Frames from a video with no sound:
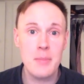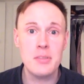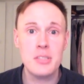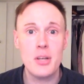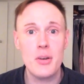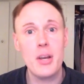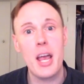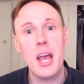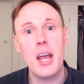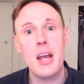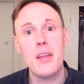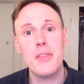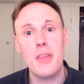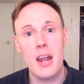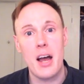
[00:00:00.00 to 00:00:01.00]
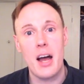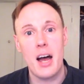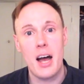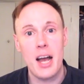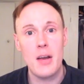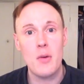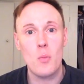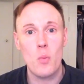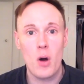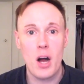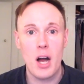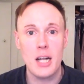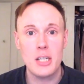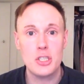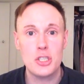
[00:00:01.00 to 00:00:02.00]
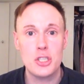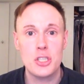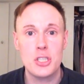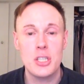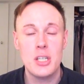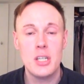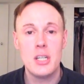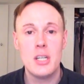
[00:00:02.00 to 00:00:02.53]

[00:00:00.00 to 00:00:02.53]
so gay that I watched